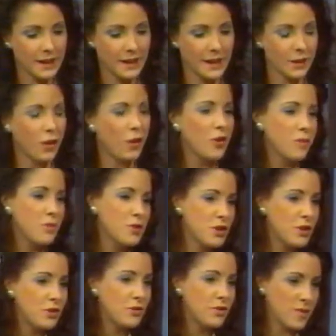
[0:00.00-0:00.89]
At home,
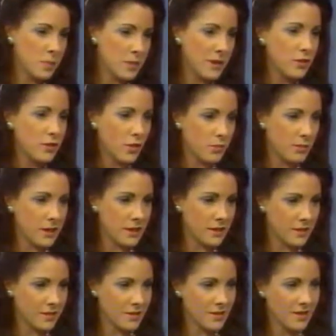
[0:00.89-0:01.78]
she uses pinto
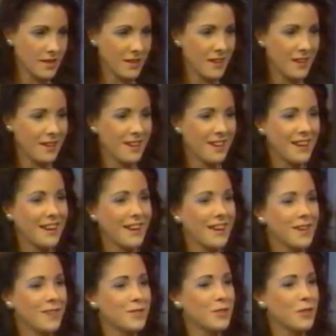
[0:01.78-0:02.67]
beans.
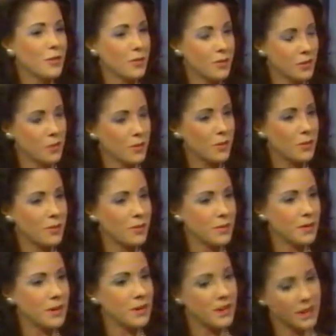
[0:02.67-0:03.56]
So
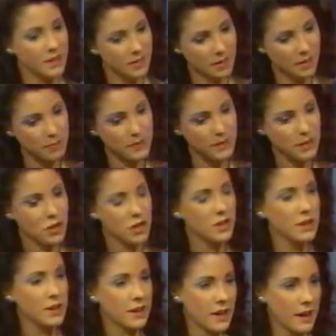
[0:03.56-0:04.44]
it's something that
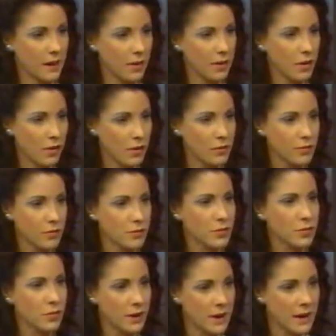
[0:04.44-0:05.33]
she can carry over
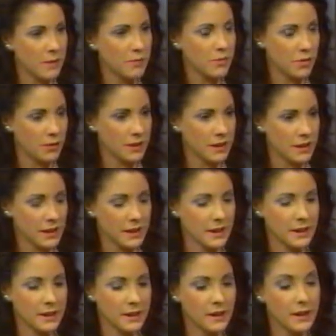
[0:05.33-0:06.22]
to what I'm doing in the
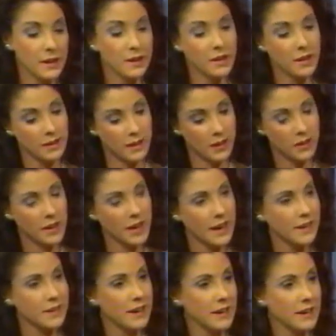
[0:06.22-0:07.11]
clinic. On the other
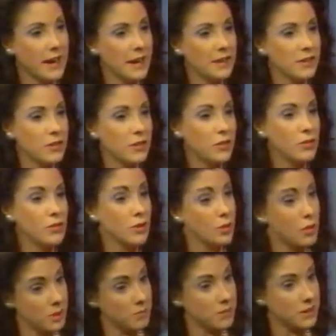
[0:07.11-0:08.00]
hand, I like to use
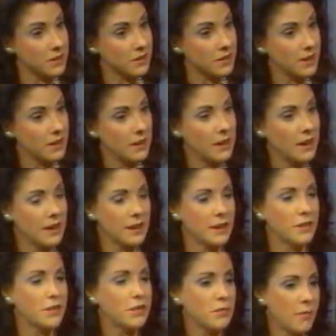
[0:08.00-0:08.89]
equipment. I
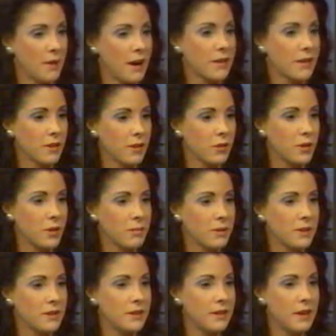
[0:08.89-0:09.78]
like to use modern
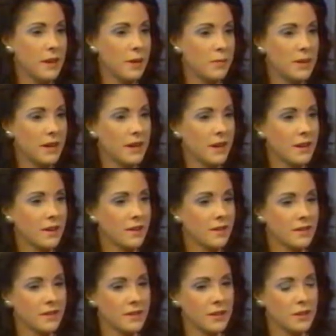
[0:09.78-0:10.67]
equipment
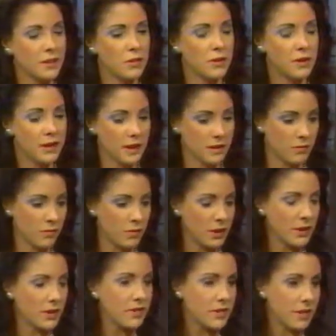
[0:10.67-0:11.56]
because you can get
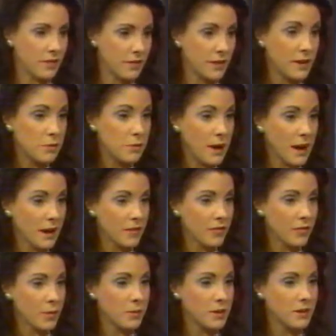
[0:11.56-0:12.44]
realistic feedback
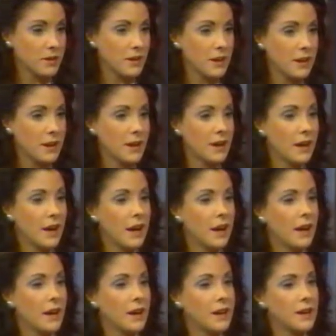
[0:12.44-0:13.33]
from it.
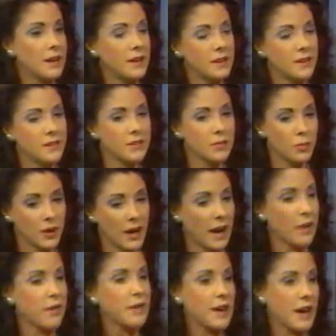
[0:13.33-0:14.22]
We
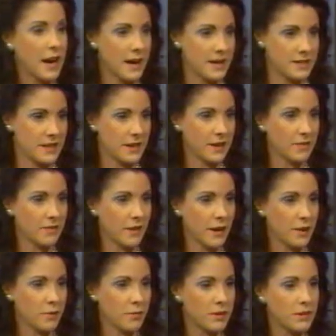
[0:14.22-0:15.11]
are in a high-tech
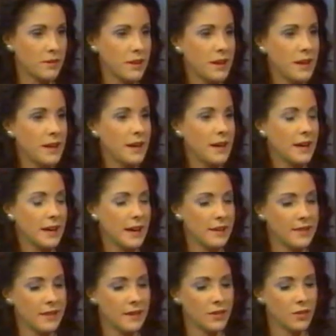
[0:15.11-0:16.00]
environment, and
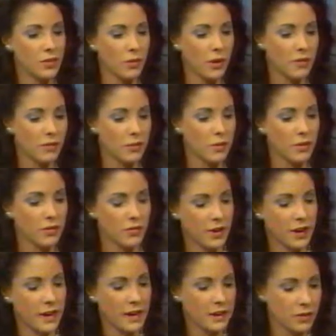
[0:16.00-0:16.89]
I think so often we're
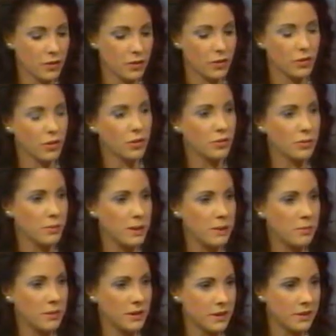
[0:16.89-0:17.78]
afraid to hook older
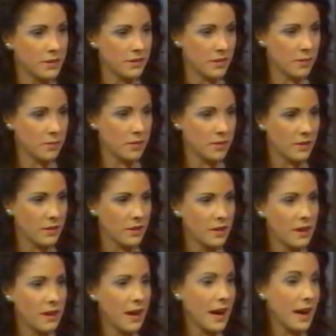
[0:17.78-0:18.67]
people into some of
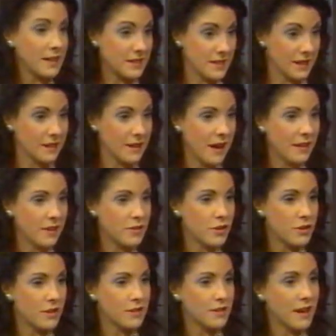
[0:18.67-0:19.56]
the high
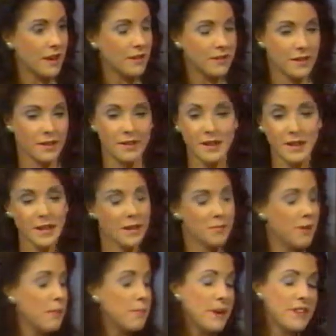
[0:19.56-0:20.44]
technology that's out there.
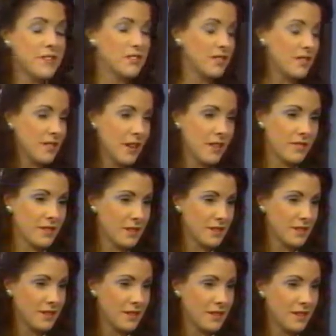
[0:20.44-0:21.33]
My patients love
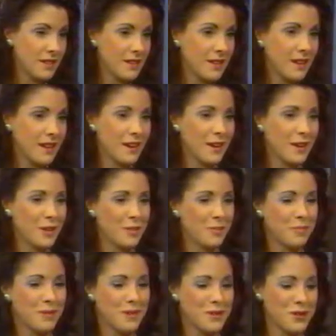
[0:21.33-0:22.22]
it.
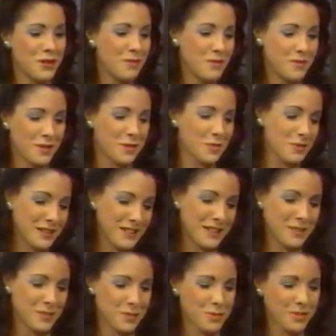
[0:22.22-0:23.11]
This one
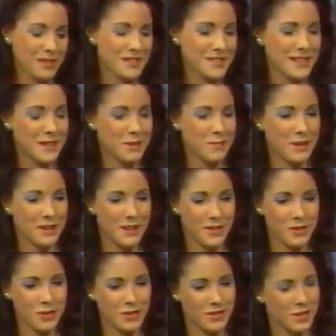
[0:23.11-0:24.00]
lady was real excited
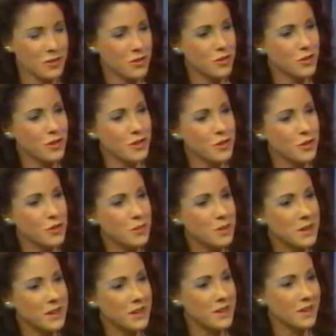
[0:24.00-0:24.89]
because she said she saw the
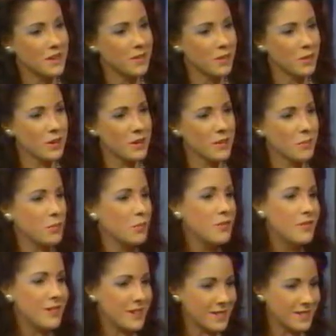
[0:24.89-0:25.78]
UBE on one of the
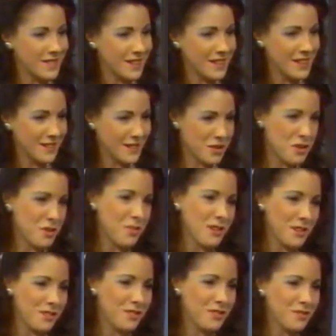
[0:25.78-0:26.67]
movies that she
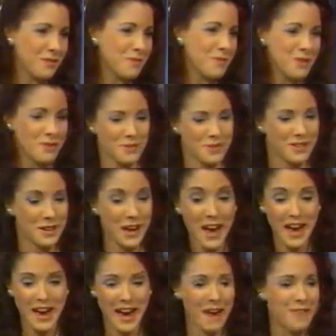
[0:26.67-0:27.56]
went to, and she said,
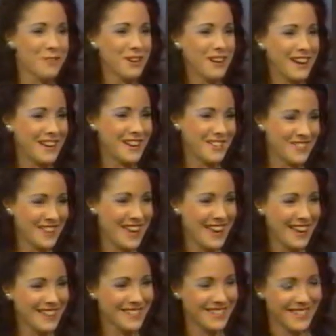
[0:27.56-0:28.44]
"Hey, I work out on
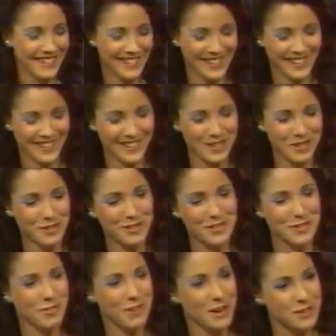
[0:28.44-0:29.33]
that." Her
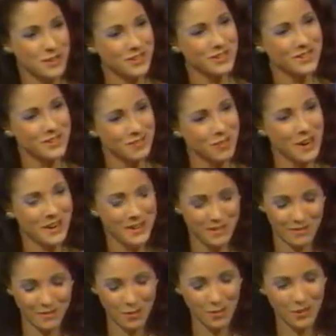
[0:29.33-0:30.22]
and the Russian in
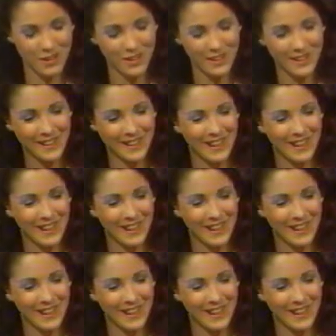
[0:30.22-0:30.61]
Rocky IV.